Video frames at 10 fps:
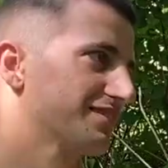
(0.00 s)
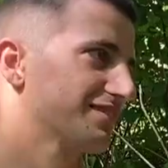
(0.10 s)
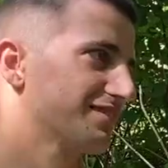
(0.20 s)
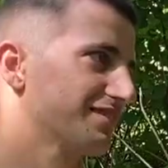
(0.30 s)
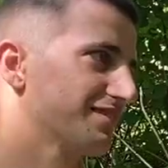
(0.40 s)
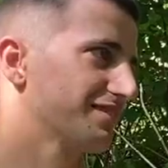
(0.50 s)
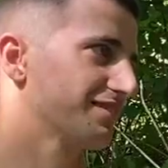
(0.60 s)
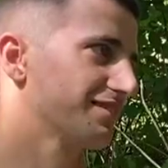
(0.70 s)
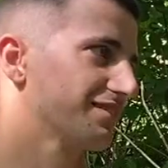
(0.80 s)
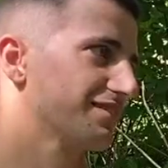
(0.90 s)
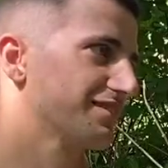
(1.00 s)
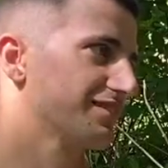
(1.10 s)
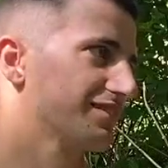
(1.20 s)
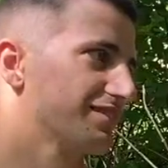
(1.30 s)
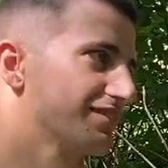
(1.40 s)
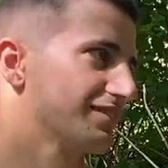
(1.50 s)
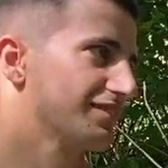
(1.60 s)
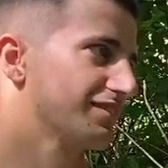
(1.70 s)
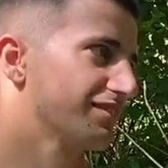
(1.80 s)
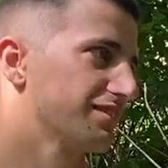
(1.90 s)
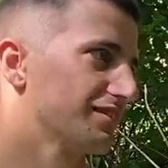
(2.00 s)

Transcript: This person isn't speaking.